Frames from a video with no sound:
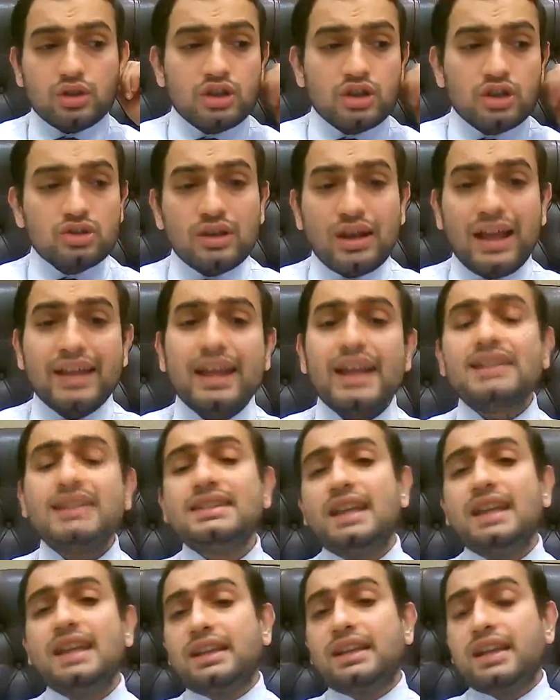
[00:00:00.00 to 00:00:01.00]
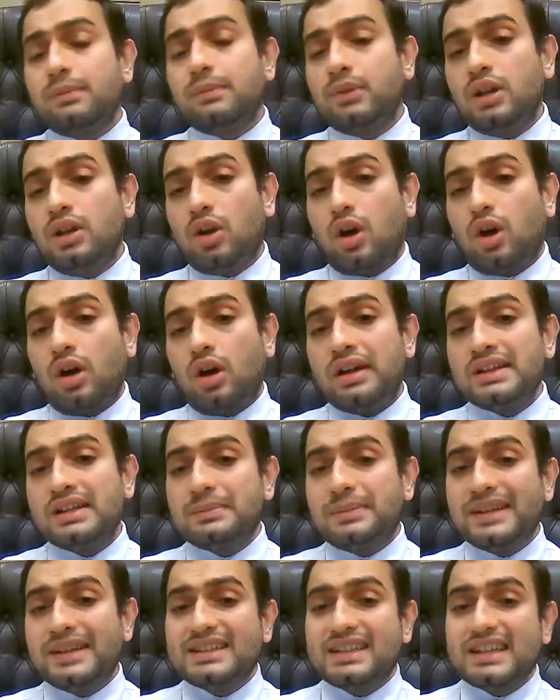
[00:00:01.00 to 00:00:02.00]
So like I said, criminal law is
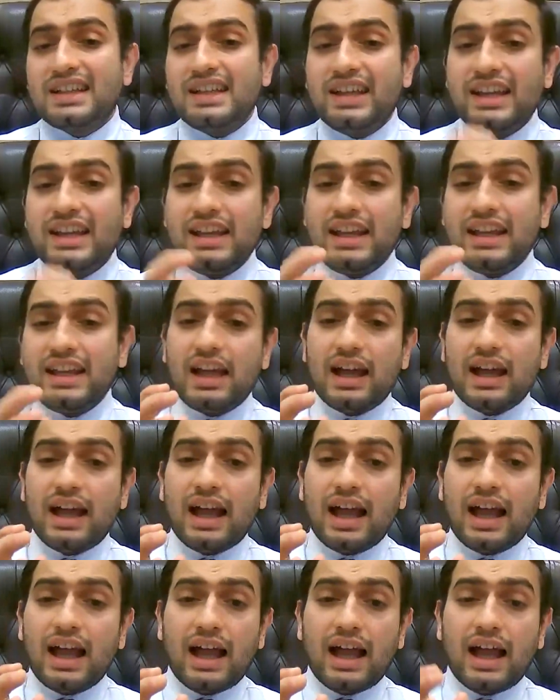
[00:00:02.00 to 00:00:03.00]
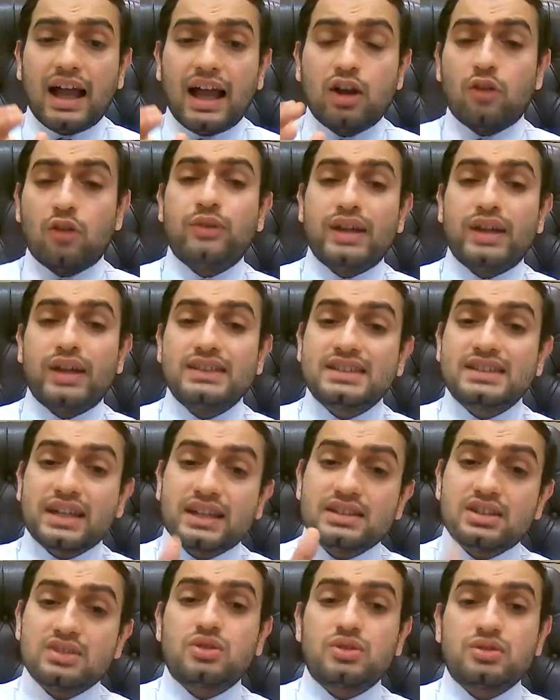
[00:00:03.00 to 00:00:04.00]
basically an offense
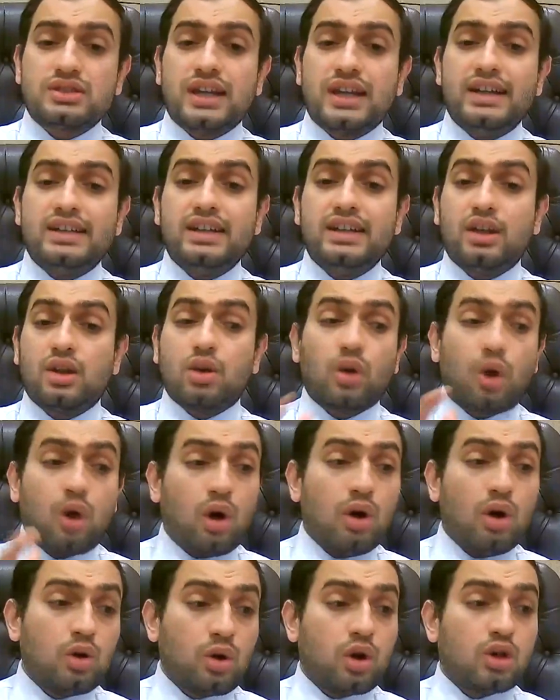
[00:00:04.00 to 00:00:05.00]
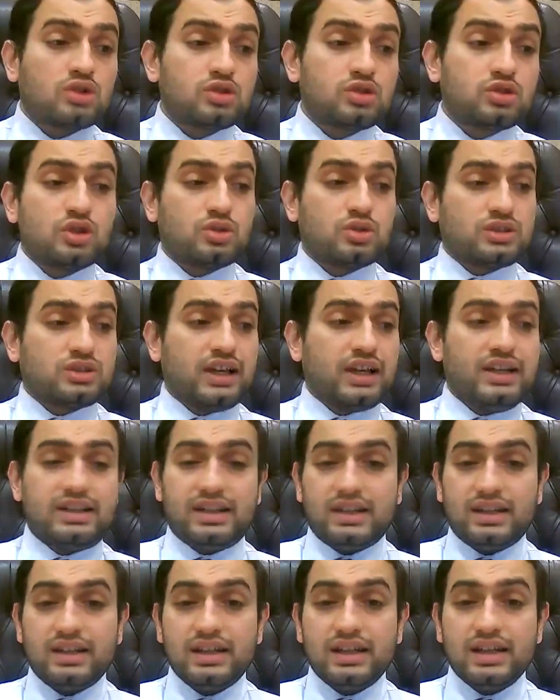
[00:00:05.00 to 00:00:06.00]
against the society, a wrong caused to the
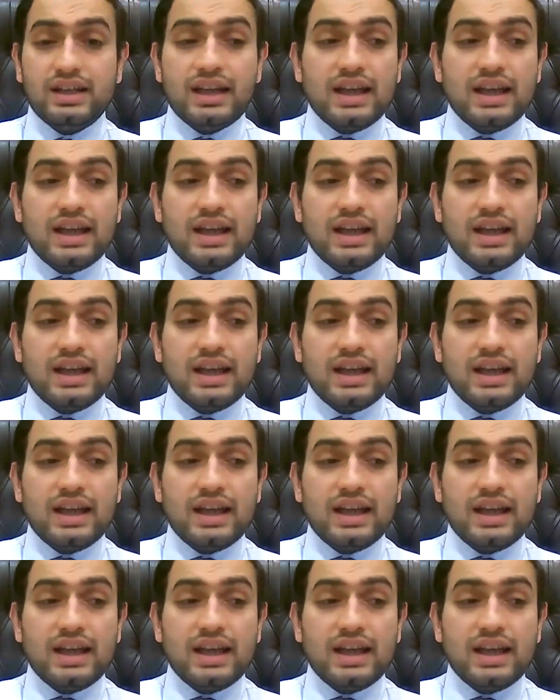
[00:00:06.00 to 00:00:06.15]
society.